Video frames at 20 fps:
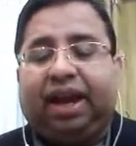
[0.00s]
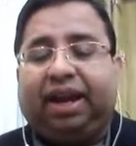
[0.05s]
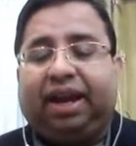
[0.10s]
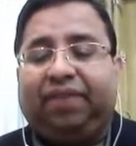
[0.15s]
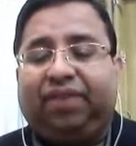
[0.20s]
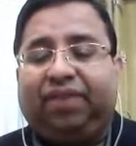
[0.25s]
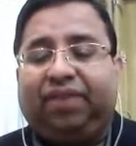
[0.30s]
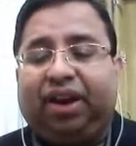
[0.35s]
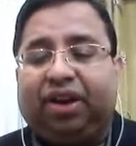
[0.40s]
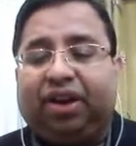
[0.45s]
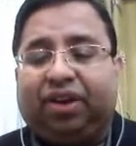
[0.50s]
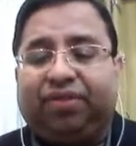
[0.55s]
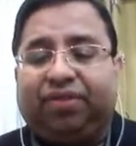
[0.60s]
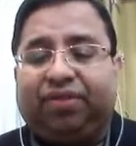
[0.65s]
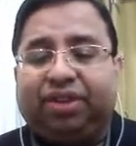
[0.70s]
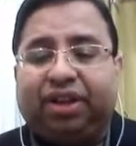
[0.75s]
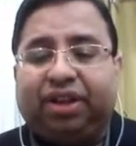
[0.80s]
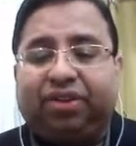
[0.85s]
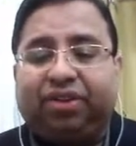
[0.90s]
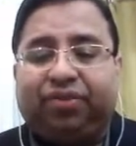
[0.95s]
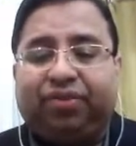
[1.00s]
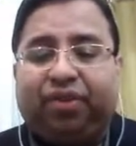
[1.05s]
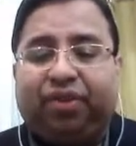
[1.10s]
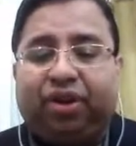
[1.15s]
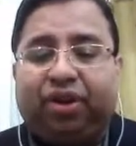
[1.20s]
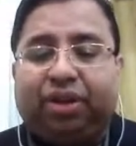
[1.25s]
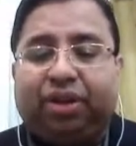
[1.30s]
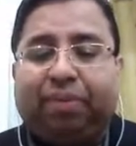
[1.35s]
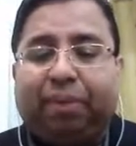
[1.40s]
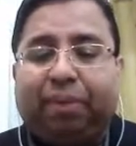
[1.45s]
And definitely conference, they have to
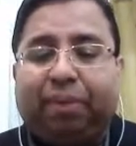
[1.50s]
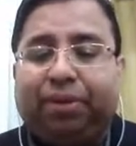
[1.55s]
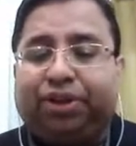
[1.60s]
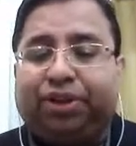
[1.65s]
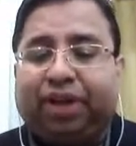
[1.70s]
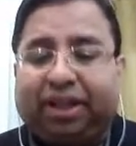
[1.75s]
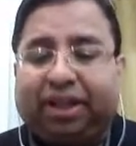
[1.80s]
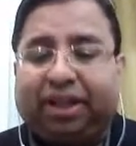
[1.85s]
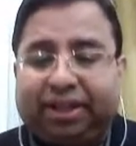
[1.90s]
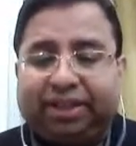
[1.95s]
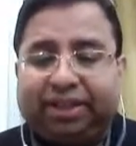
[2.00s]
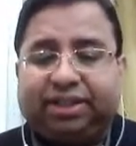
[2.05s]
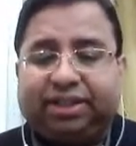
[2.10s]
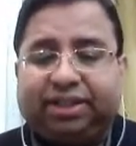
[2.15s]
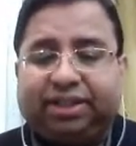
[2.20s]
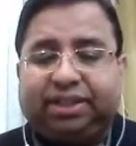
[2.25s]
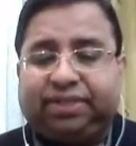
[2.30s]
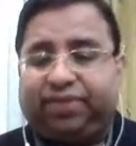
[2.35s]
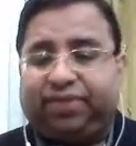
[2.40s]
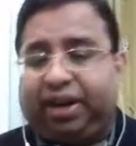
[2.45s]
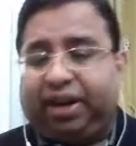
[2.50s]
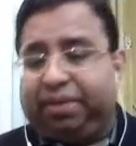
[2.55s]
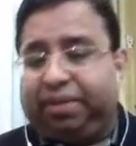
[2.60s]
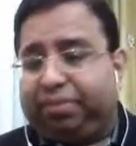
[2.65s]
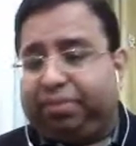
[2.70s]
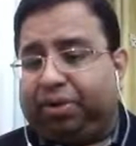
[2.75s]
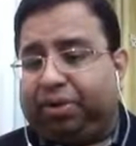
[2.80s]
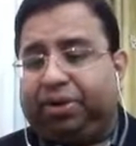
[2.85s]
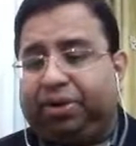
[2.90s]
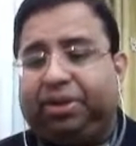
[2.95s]
follow the publication ethics. It's very
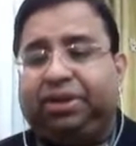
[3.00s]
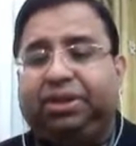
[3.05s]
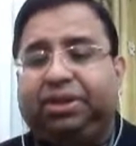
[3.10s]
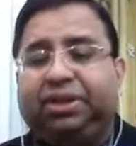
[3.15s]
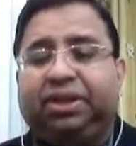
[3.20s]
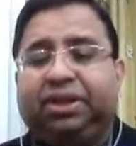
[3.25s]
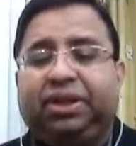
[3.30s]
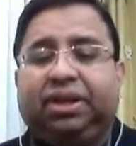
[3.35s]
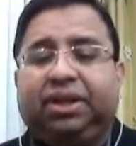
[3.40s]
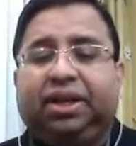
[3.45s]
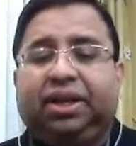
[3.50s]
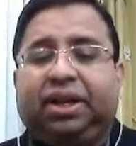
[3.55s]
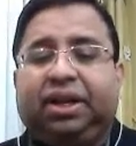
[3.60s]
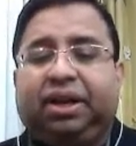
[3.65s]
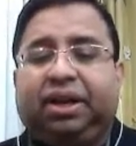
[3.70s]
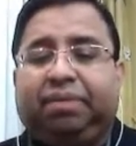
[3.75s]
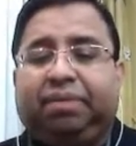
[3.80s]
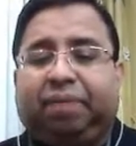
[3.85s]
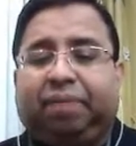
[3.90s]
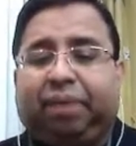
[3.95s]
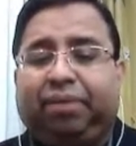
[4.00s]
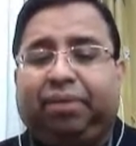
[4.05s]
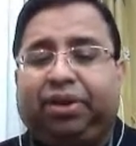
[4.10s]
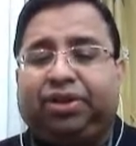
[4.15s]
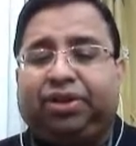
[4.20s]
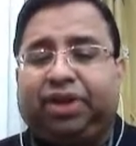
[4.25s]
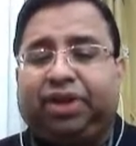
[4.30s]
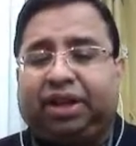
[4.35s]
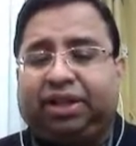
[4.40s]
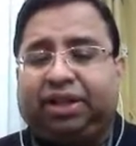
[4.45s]
important.
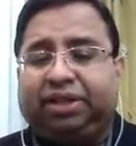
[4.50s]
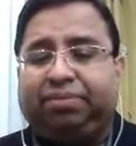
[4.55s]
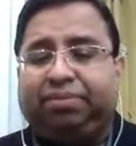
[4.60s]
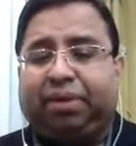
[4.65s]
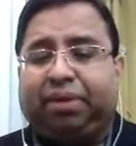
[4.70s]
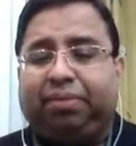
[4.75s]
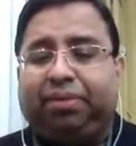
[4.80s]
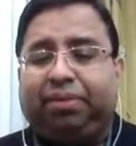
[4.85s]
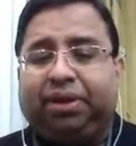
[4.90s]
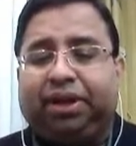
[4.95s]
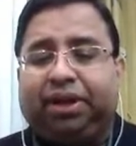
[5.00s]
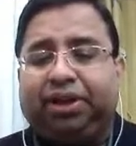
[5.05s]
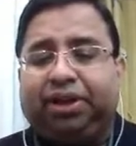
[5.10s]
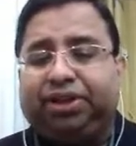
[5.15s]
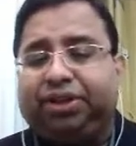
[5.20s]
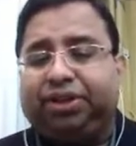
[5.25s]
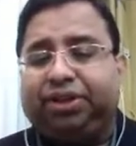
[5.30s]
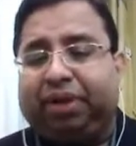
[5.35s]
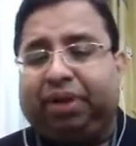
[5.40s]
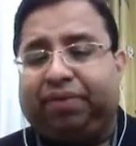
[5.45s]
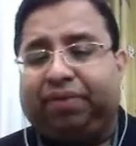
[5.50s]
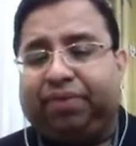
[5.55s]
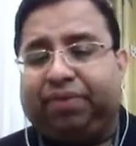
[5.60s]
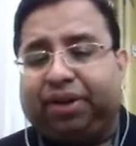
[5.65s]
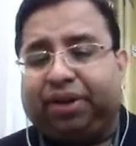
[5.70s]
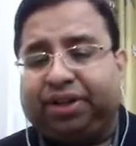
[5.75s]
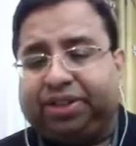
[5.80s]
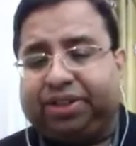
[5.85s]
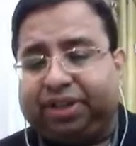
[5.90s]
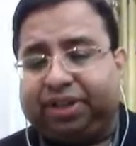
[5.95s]
Publication ethics, publication
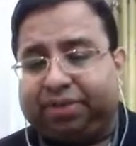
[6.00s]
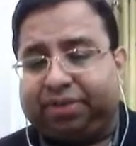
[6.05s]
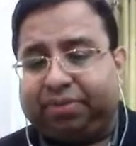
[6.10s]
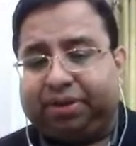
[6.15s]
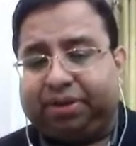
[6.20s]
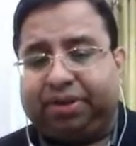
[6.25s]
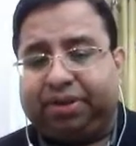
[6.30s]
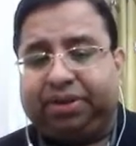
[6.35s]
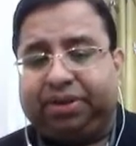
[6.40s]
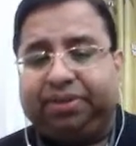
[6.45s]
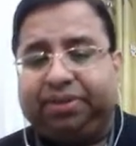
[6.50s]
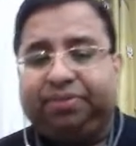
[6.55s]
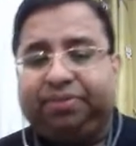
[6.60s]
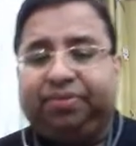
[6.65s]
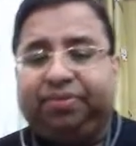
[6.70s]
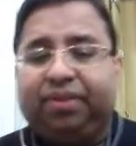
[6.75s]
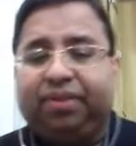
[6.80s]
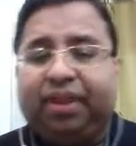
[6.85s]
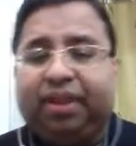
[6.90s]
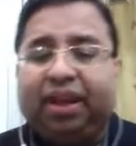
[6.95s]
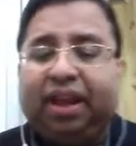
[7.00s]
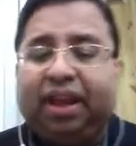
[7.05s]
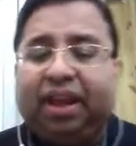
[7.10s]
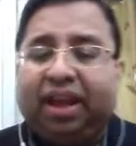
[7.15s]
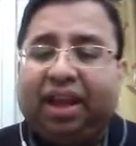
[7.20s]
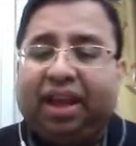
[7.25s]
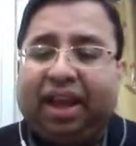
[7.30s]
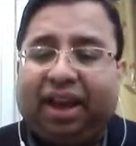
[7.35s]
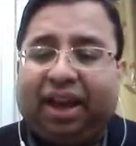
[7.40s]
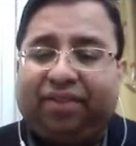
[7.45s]
malpractice statement.
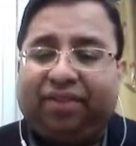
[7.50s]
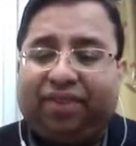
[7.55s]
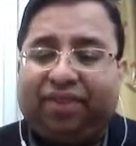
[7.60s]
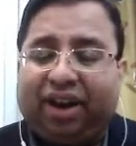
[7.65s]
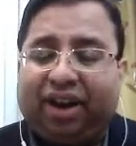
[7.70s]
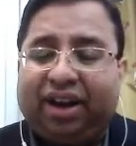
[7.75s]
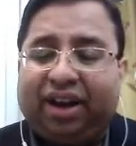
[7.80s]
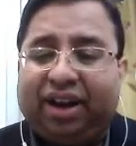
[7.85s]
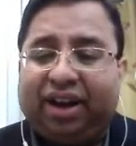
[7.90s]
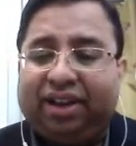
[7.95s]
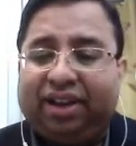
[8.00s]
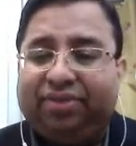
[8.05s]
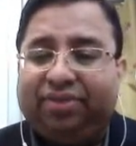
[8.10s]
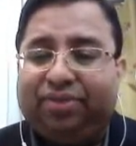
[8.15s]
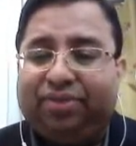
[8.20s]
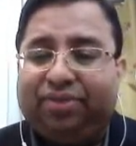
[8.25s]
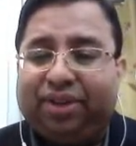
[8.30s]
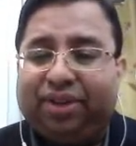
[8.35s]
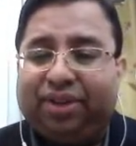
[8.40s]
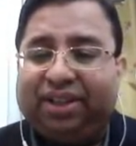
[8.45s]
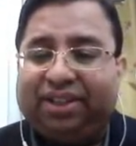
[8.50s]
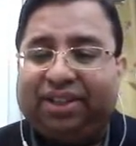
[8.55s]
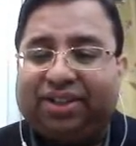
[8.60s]
And finally, whether